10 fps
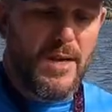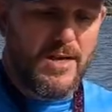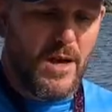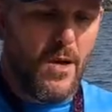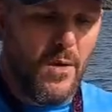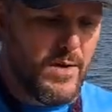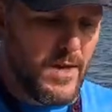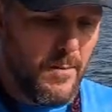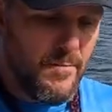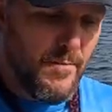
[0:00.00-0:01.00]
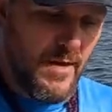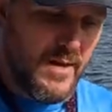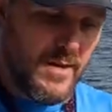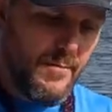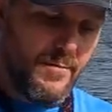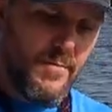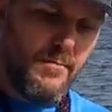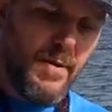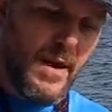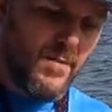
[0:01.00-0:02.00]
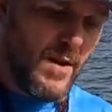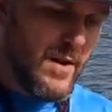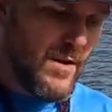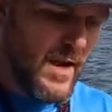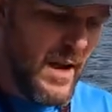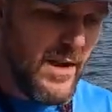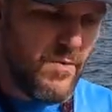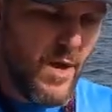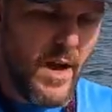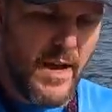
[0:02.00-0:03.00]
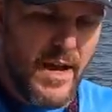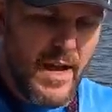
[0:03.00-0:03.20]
So it's a pin reel and rod,